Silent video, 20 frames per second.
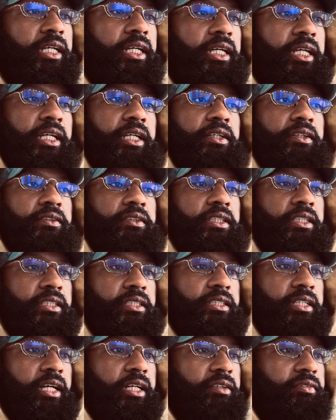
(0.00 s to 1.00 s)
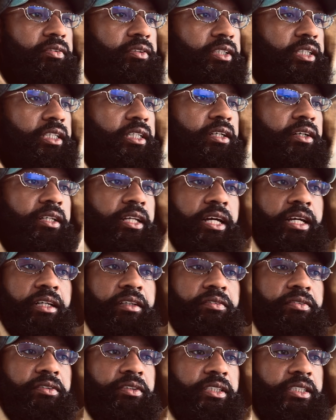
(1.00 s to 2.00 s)
illness. Like for E. coli,
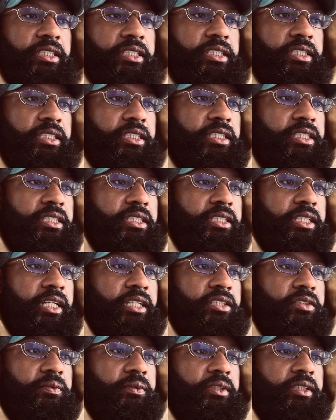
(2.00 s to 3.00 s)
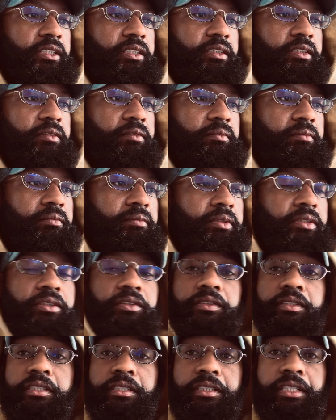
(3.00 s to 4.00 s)
for instance, that's what
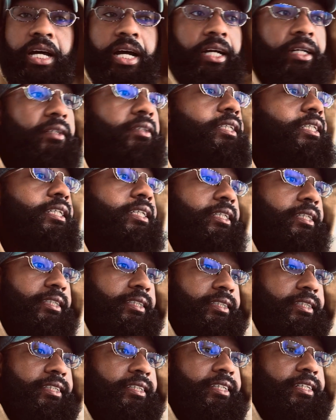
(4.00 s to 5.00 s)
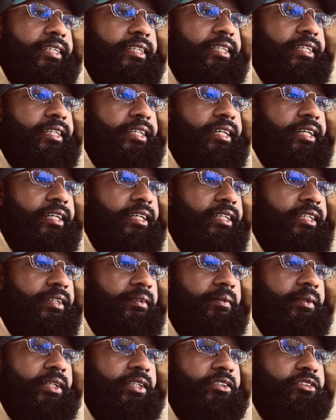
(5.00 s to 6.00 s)
produces diarrhea.
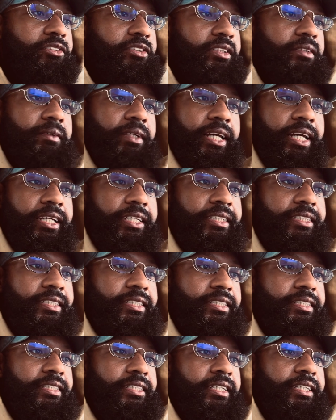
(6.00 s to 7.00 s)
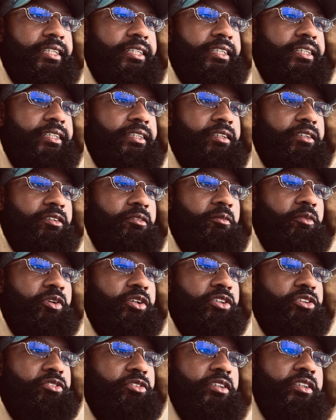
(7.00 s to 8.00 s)
In extreme cases, a more
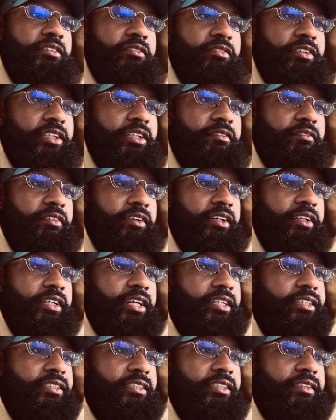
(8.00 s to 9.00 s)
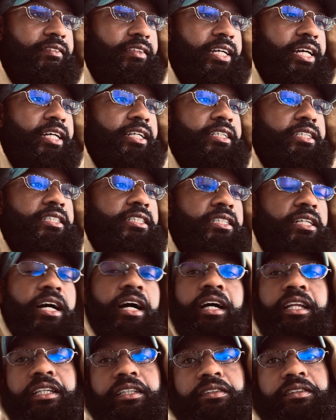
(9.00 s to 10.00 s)
extreme variation of that is
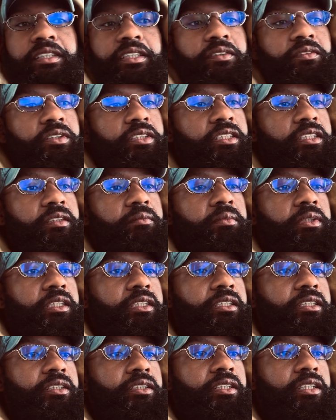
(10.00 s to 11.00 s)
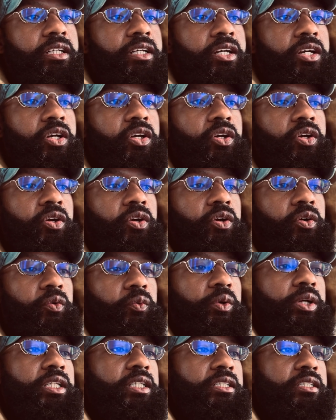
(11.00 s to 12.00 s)
cholera, which can be
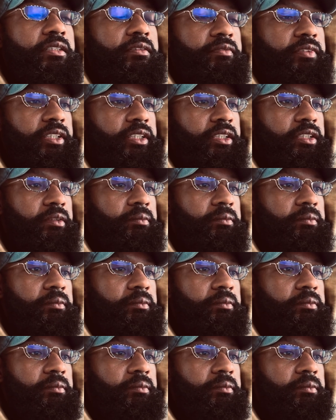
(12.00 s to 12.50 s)
really severe